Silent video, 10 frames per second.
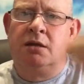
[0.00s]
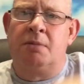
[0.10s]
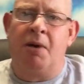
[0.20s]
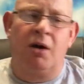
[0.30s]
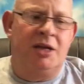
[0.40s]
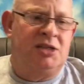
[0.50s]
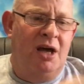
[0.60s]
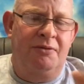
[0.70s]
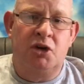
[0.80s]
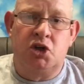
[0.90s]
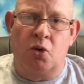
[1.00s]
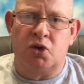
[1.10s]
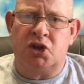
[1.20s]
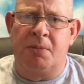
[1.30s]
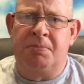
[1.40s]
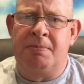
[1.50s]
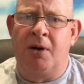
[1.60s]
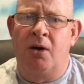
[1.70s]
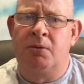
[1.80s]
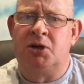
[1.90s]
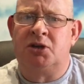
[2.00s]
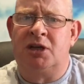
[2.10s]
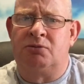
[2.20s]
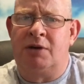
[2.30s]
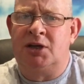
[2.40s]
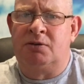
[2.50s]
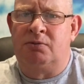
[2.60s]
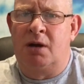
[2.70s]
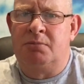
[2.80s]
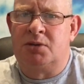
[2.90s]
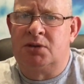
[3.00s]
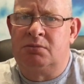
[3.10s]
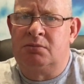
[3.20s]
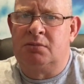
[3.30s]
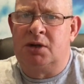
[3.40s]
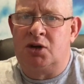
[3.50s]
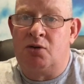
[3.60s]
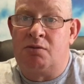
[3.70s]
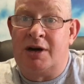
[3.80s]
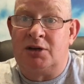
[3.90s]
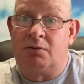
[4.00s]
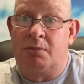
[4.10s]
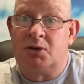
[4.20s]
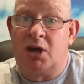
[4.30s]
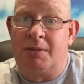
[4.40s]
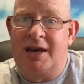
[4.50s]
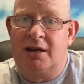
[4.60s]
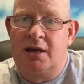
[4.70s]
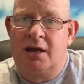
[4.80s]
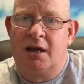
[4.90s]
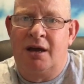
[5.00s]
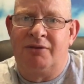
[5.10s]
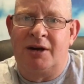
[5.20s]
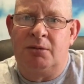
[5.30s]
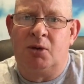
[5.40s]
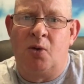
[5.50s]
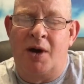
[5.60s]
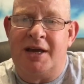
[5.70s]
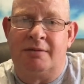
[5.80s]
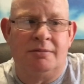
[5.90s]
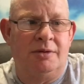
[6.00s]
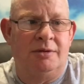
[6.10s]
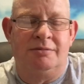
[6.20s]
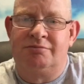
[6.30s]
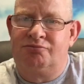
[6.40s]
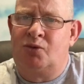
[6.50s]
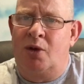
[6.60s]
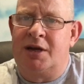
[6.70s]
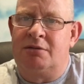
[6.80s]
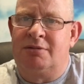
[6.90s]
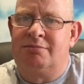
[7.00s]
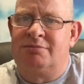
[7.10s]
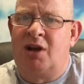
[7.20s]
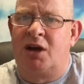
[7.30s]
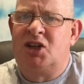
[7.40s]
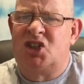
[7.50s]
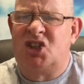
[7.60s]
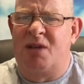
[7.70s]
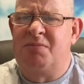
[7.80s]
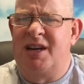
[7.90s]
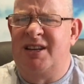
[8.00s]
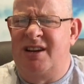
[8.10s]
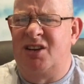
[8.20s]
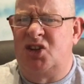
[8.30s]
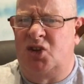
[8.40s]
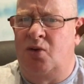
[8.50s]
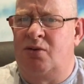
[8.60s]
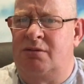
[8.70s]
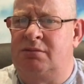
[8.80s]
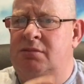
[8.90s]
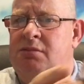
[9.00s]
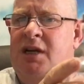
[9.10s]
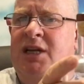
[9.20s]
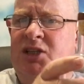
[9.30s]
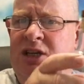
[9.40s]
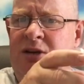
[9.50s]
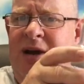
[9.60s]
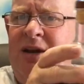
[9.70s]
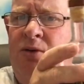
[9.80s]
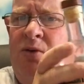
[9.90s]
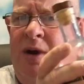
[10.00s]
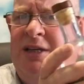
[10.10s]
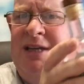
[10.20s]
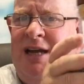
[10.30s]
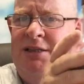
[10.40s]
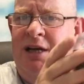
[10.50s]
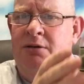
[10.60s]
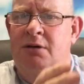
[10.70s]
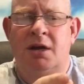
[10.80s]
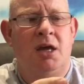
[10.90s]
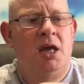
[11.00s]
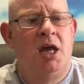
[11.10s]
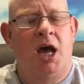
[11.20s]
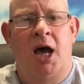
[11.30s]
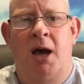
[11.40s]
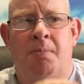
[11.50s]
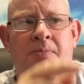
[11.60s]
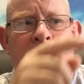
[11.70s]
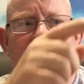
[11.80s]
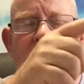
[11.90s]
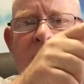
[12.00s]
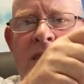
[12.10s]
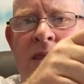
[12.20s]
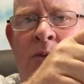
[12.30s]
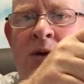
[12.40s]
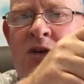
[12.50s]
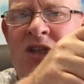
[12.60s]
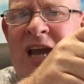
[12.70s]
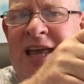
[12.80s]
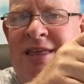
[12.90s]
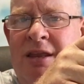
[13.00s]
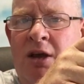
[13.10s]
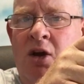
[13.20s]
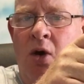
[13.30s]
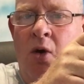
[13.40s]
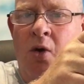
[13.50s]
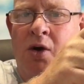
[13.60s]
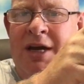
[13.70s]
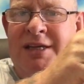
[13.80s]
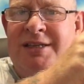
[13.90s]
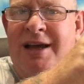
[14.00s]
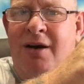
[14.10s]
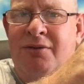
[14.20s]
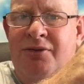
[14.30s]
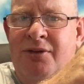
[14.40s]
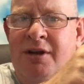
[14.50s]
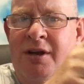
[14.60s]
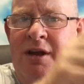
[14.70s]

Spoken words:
bottle itself, short stumpy bottle, which this range of rums, the newer range of rums come in. I find them quite nice, stumpy, nice, short and easy to handle, quite tactile. I will say that the cork itself